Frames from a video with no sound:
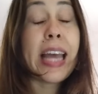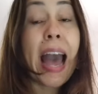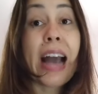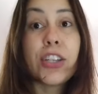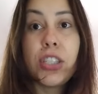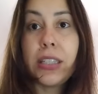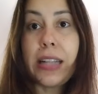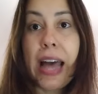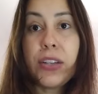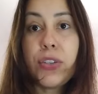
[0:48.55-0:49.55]
it actually
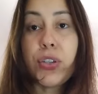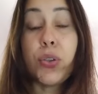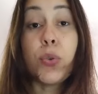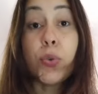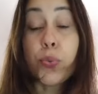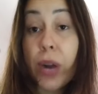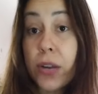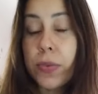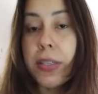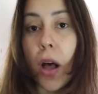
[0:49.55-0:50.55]
led to
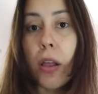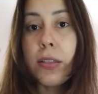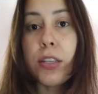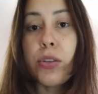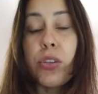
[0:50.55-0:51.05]
great results.